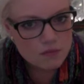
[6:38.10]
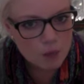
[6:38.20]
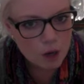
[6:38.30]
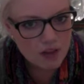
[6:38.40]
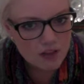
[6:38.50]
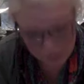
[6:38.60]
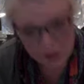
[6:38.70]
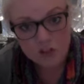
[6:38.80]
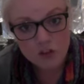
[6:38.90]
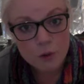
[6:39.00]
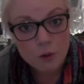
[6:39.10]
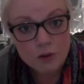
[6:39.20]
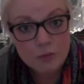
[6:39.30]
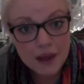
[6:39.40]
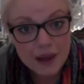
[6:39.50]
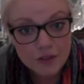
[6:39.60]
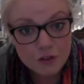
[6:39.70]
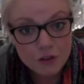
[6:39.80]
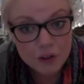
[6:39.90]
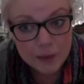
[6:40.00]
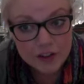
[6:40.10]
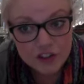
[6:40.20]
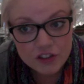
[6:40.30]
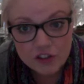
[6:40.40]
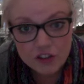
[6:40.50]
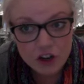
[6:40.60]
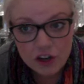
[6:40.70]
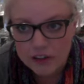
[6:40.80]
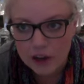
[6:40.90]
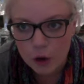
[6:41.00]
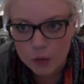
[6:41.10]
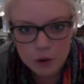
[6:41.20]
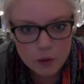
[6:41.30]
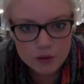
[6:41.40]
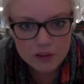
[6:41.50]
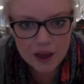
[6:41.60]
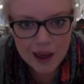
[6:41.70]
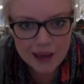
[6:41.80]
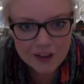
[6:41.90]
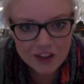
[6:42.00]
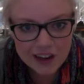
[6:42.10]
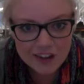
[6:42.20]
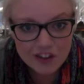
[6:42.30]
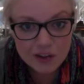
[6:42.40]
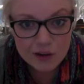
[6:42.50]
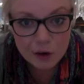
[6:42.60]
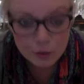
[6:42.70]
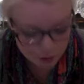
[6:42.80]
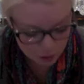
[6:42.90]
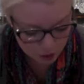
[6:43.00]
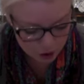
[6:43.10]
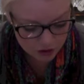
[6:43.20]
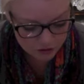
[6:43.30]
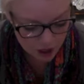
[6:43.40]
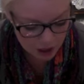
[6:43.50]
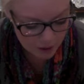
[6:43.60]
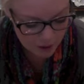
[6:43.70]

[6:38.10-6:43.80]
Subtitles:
Barbies. So those are my answers to the questions. Girls, I hope those entertained you. I hope you learned a lot about